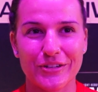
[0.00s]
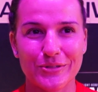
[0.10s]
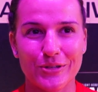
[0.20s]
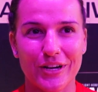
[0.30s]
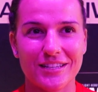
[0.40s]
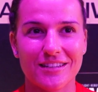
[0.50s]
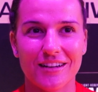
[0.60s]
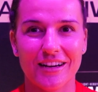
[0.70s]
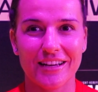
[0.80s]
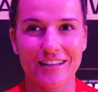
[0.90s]
I was kind of
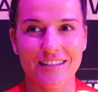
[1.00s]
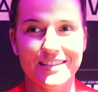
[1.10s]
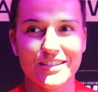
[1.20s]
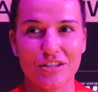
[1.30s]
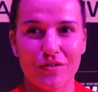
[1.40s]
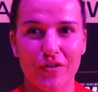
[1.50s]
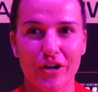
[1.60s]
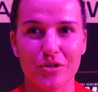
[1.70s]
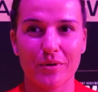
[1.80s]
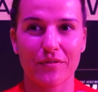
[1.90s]
like to the
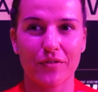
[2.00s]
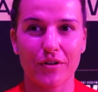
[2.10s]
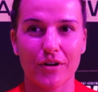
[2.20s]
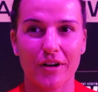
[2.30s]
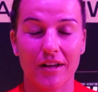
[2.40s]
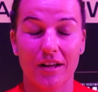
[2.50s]
verge where I thought